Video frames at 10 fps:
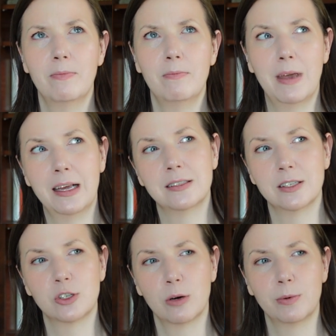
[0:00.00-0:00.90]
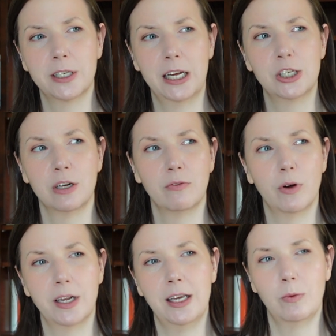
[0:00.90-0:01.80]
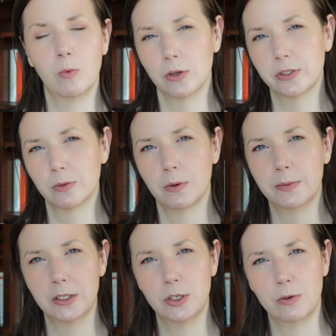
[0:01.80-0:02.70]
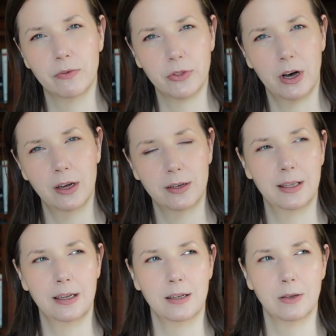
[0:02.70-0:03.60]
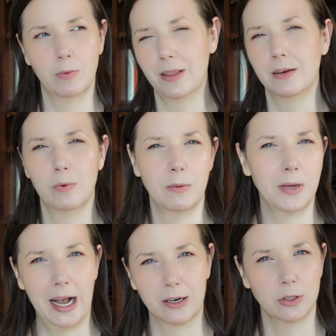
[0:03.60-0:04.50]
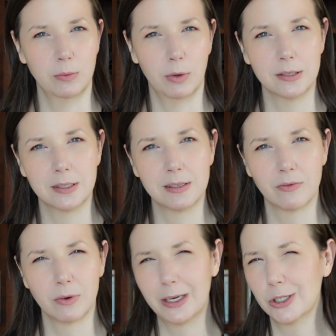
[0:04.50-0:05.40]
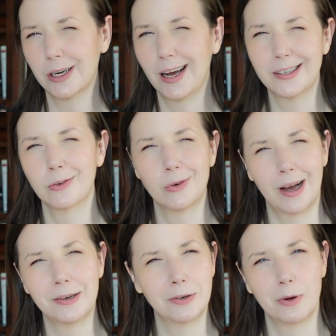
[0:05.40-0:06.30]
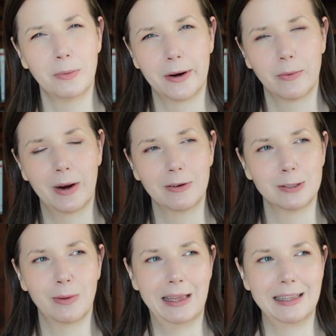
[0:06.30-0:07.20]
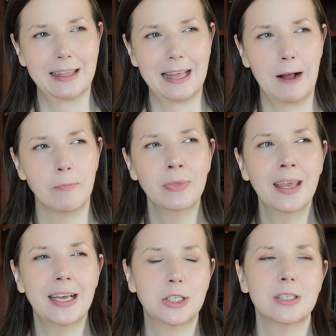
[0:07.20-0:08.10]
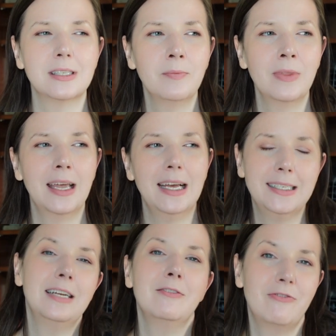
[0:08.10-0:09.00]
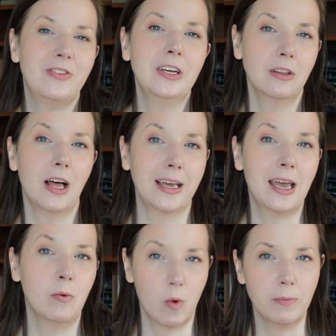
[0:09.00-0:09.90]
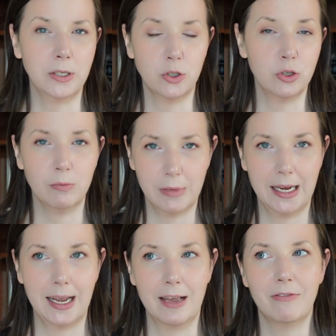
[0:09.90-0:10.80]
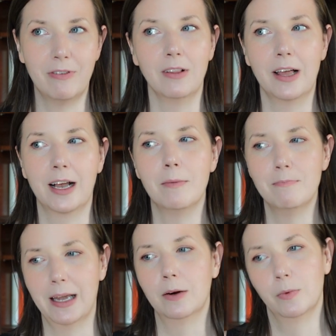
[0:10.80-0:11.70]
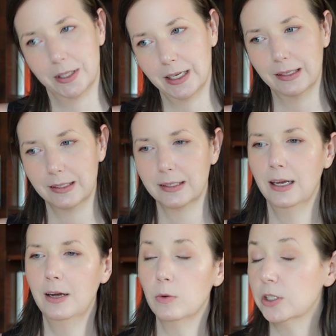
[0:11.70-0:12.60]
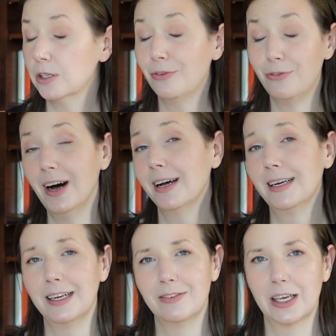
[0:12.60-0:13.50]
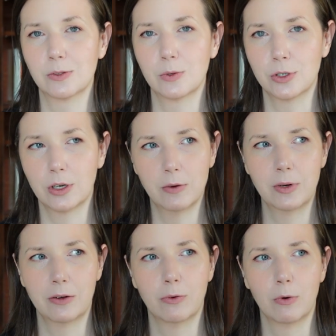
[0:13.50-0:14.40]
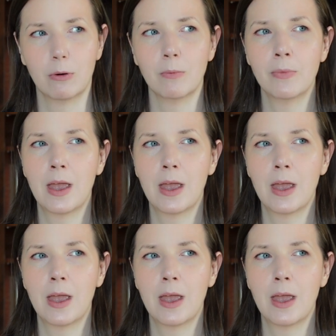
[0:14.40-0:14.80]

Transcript: man's interpretation of what he wants a woman to have thought than the way that women actually process information. I don't know a better way to explain it than that. It didn't feel like a woman to me. It felt like a man with tits, which is fine if that's what you're going for,